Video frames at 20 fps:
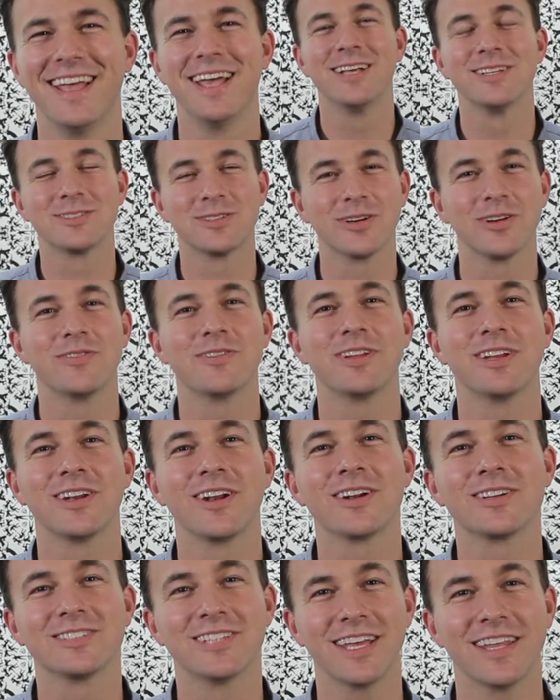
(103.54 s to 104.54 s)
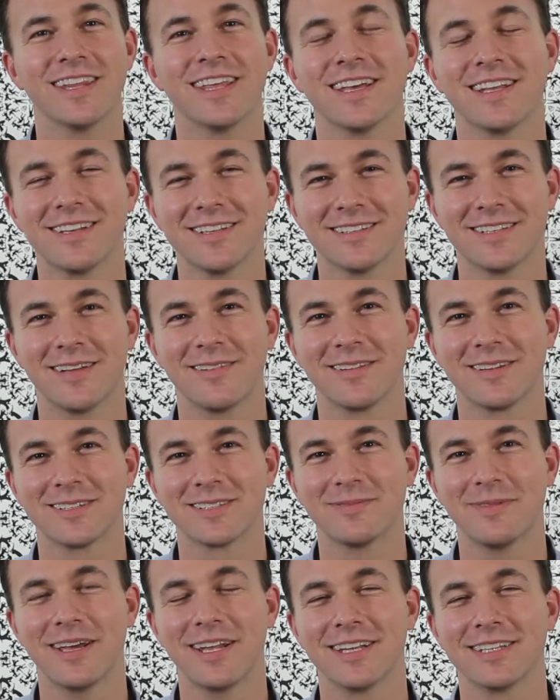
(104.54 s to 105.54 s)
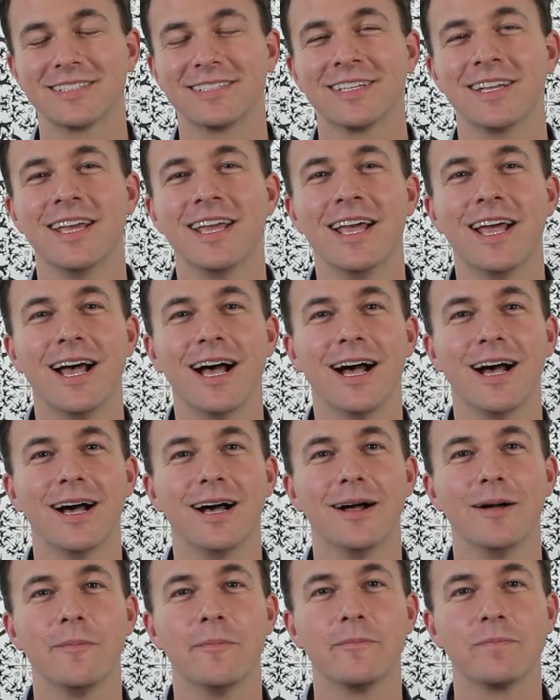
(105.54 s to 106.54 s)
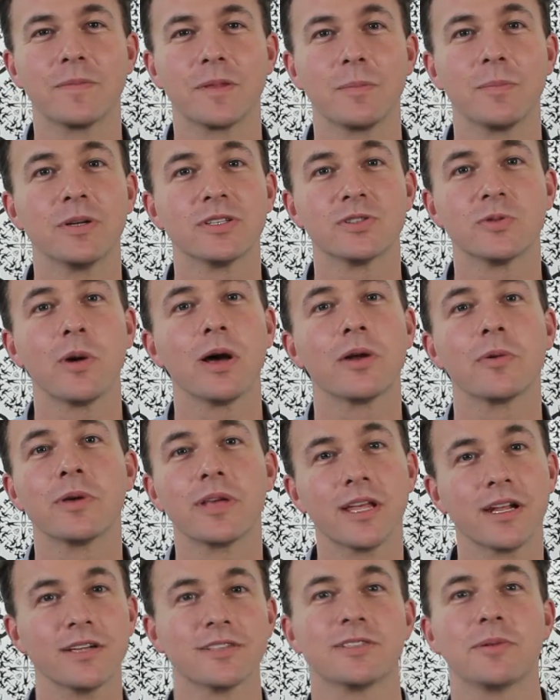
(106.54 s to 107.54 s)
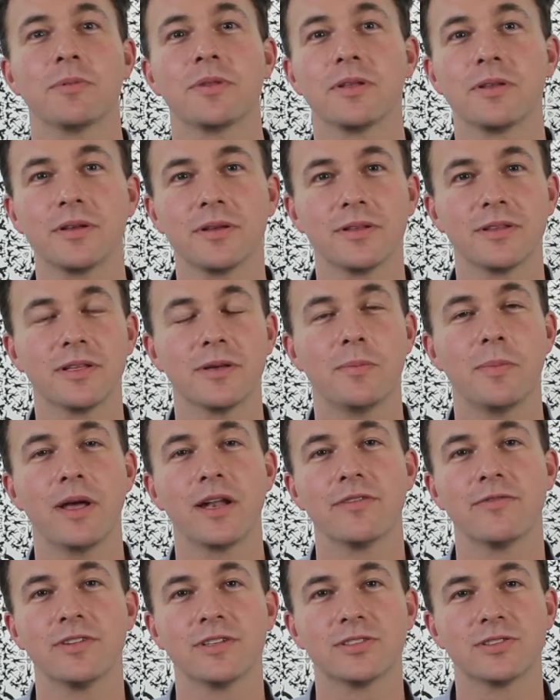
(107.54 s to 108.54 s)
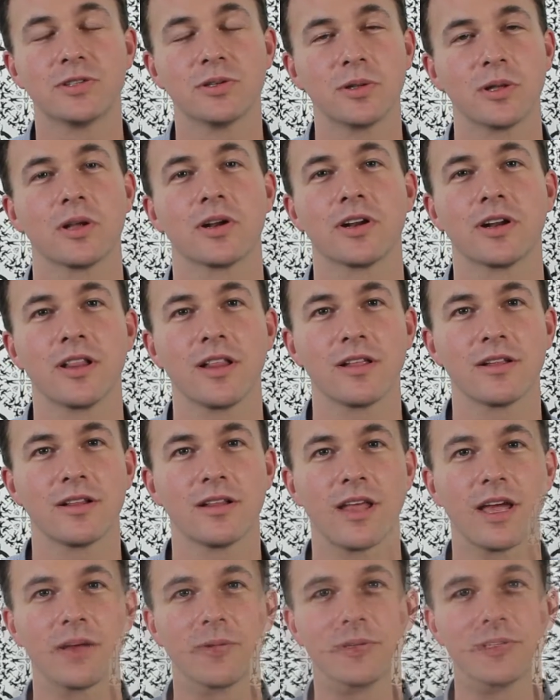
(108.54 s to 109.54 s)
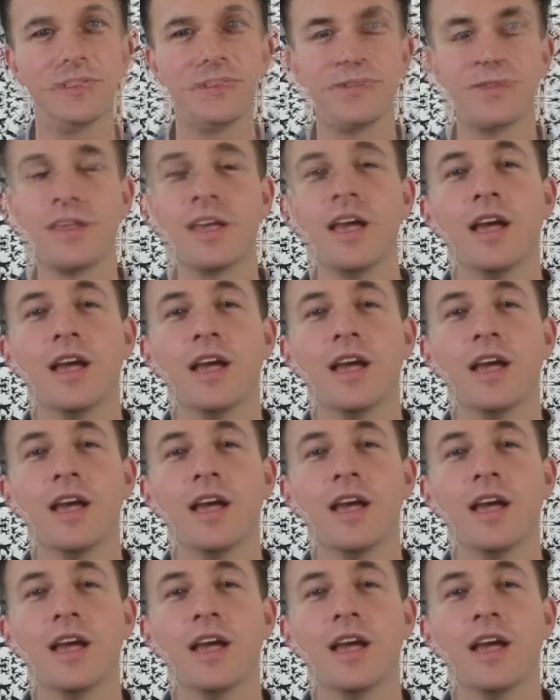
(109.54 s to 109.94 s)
So if you didn't understand that, time to learn Spanish. But so why don't we get into some of the benefits to learning another language?